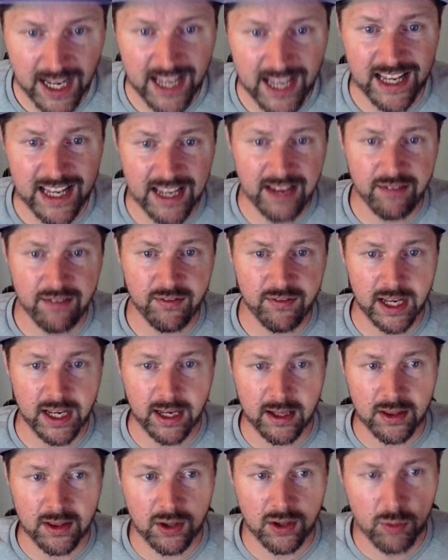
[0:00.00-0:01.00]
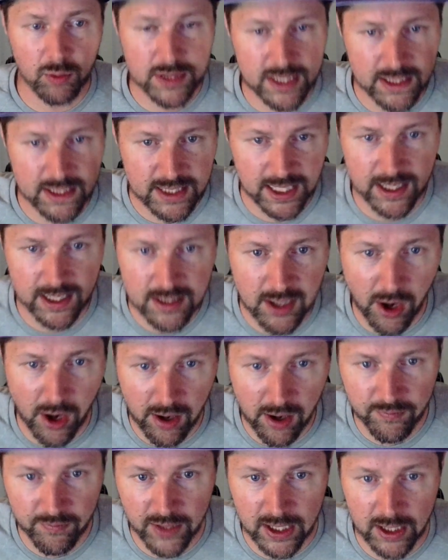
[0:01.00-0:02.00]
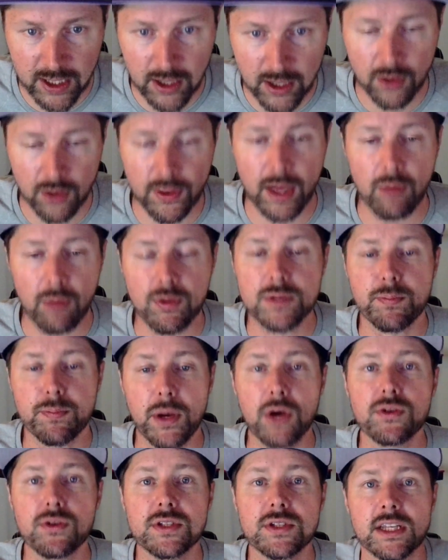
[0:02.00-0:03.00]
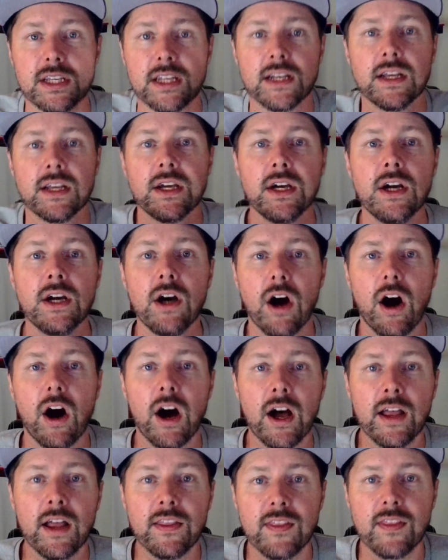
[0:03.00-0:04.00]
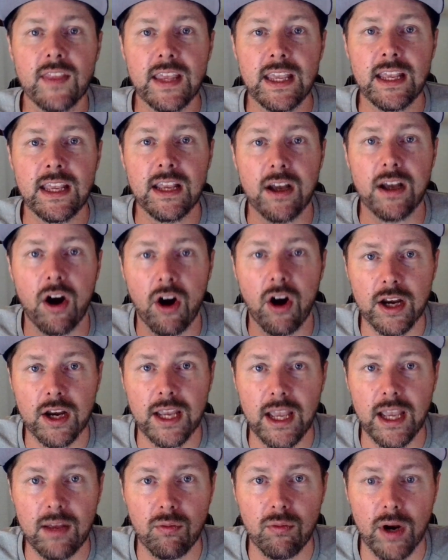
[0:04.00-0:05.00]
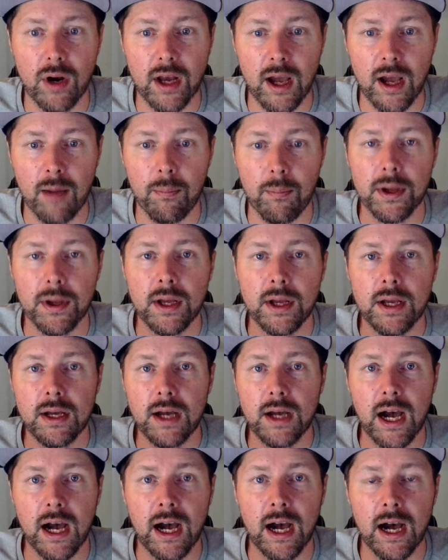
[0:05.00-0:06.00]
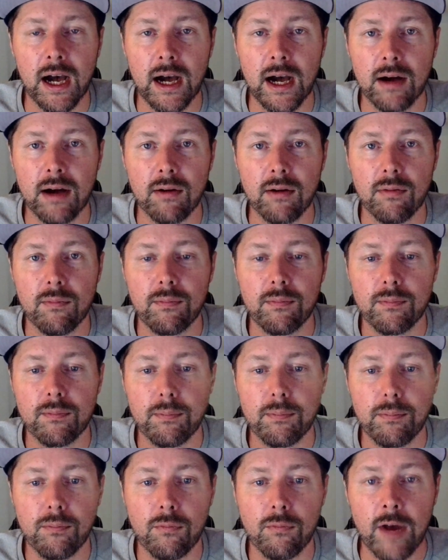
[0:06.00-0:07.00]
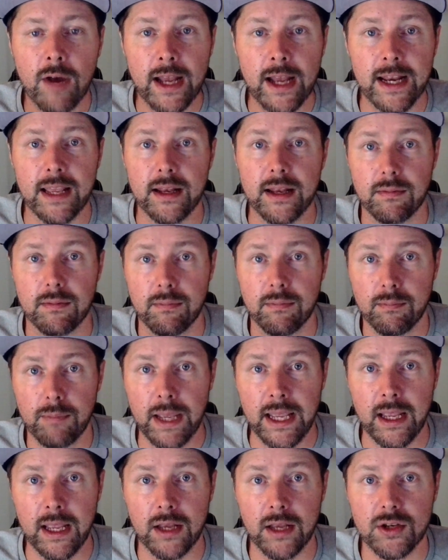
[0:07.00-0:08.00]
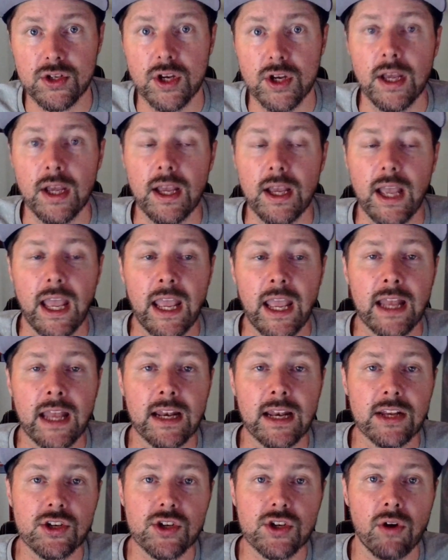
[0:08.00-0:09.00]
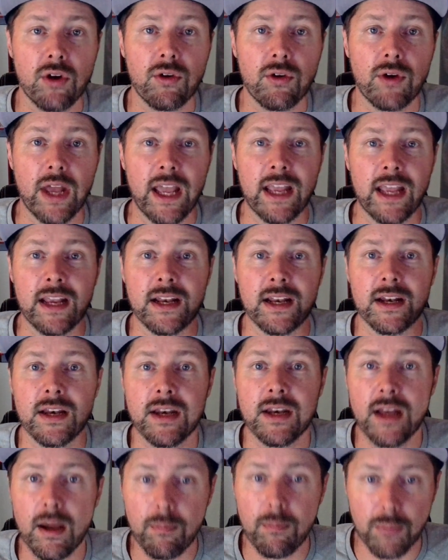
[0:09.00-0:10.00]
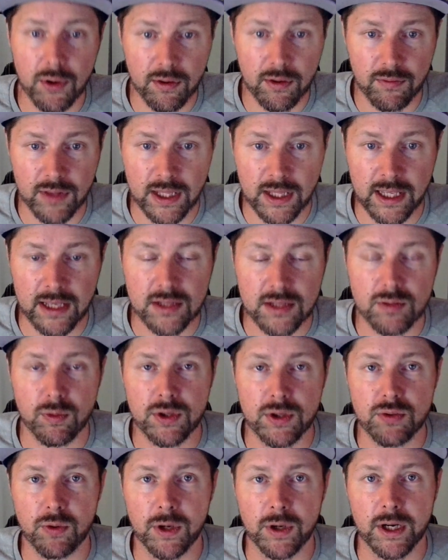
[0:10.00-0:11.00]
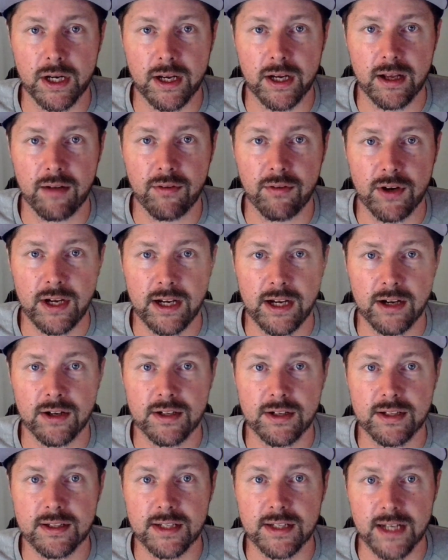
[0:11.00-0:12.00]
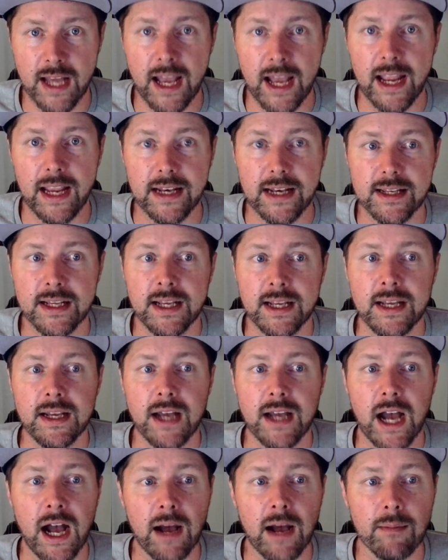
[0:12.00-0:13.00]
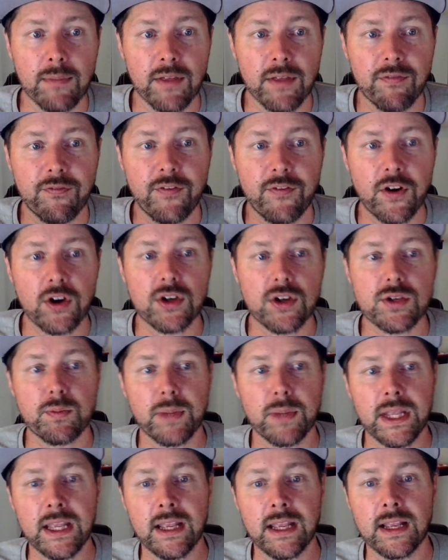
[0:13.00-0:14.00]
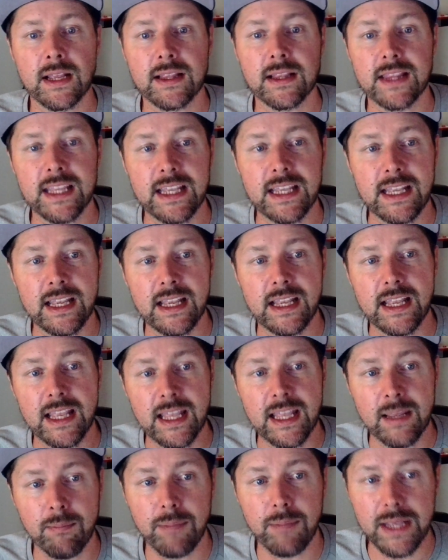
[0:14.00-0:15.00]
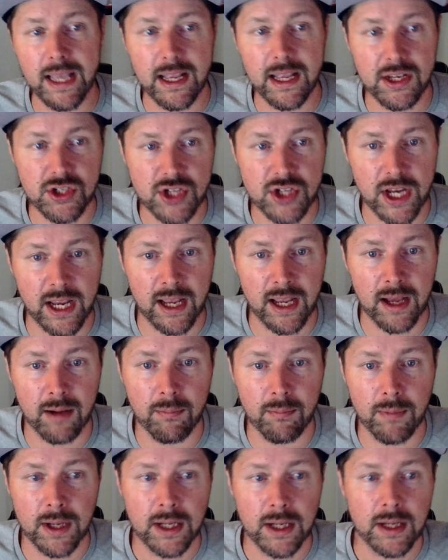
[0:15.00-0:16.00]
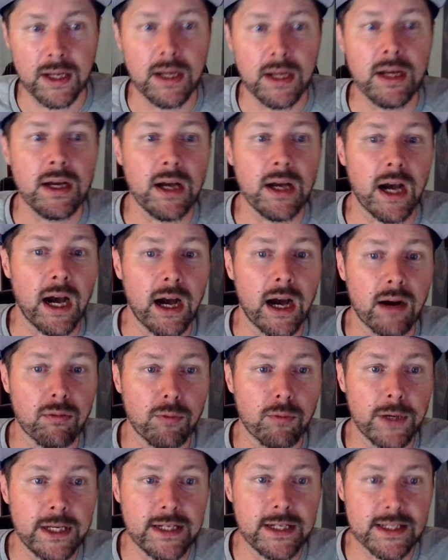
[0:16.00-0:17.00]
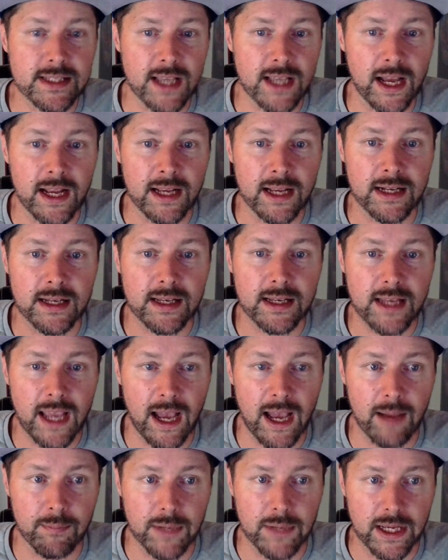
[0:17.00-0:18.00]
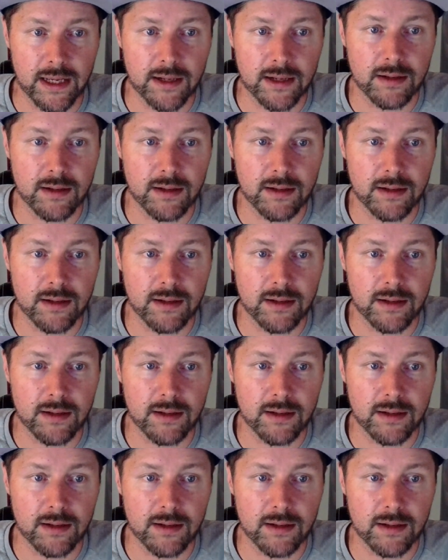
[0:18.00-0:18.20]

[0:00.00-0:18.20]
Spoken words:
evening, there was a TikTok video that was posted on the Arcade 1-Up Reddit page. And it showed a number of leaks, which we're going to cover here tonight. The first being the NBA Jam redesign cabinet.